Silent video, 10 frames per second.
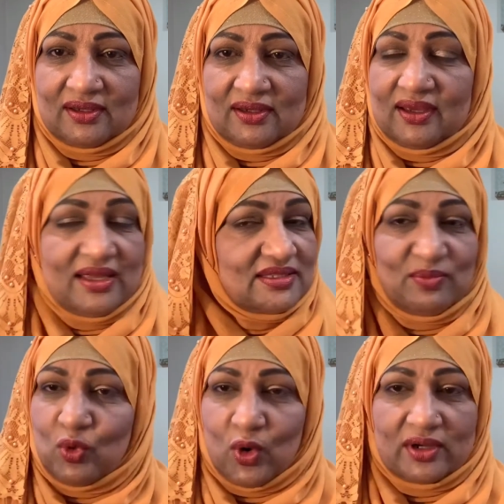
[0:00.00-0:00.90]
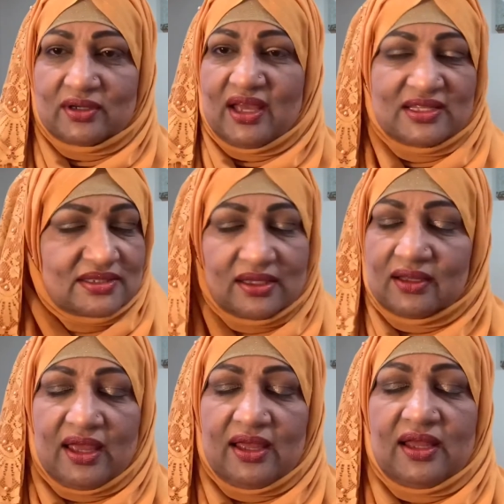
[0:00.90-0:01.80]
It's important.
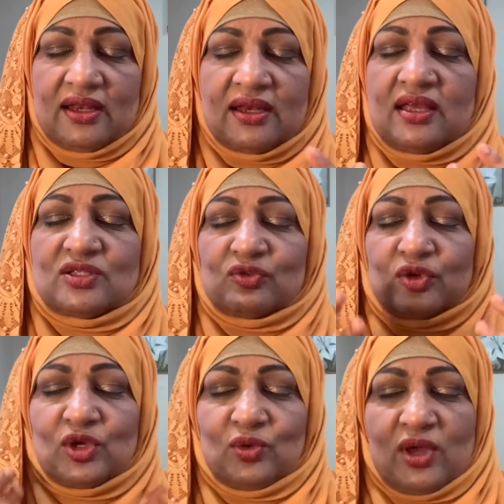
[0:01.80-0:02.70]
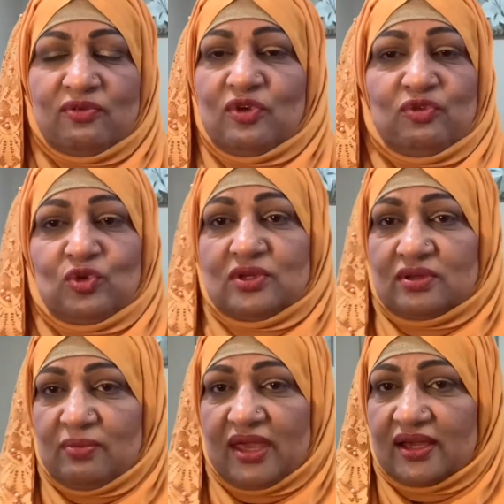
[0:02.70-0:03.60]
It needs for you, even if you
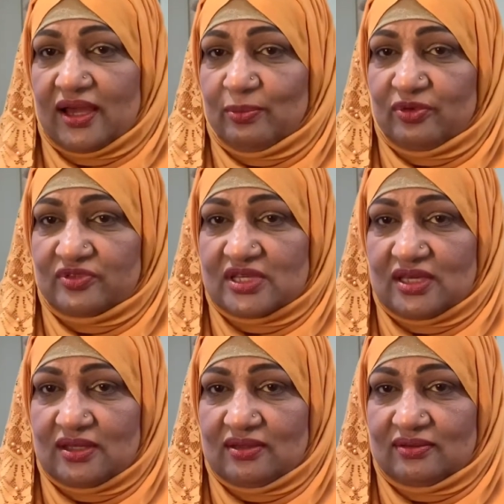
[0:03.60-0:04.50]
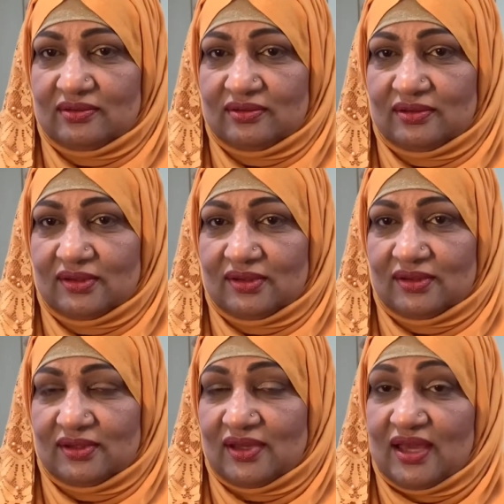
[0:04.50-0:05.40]
make a cup of tea,
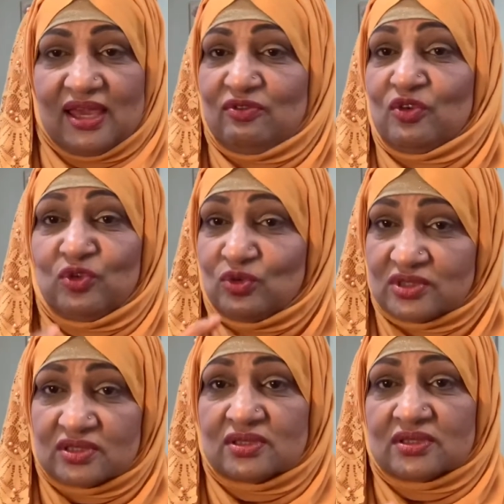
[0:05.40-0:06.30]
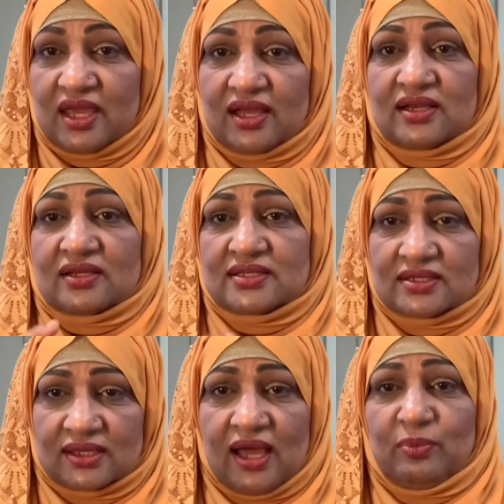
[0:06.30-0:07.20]
even if you take a
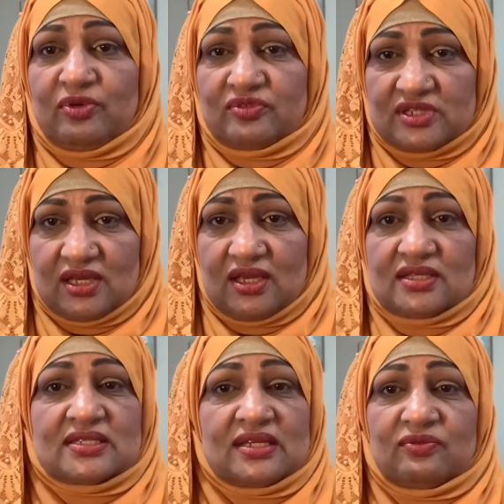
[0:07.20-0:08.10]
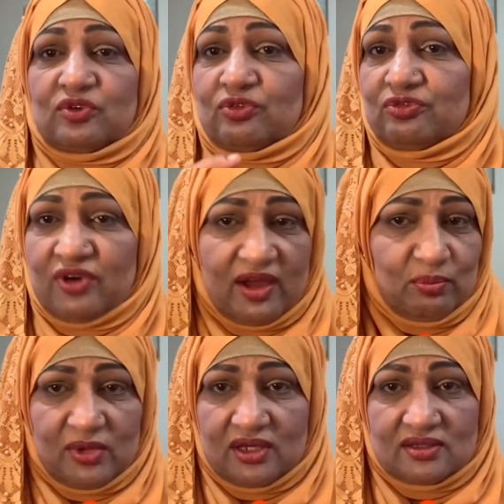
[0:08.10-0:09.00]
cup of tea and sit for 5
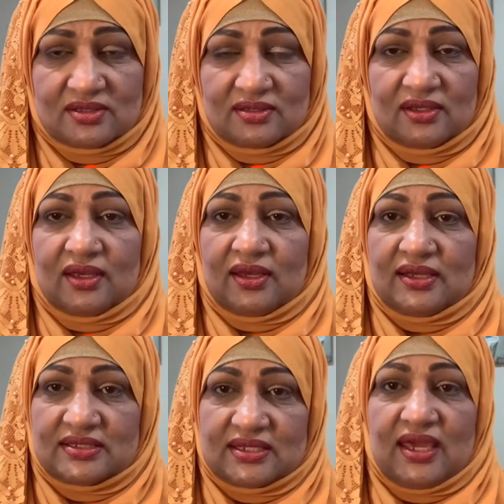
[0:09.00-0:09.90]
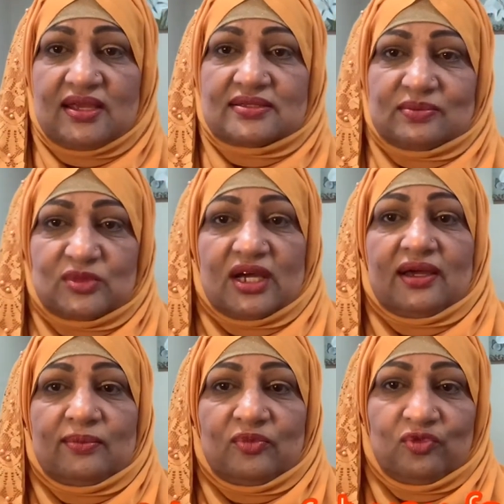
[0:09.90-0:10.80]
minutes, take some
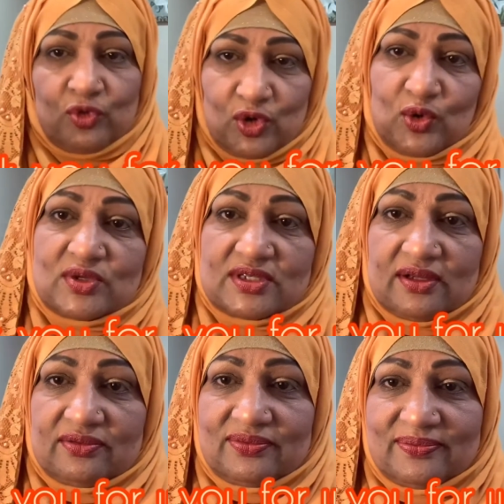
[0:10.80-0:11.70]
time for yourself.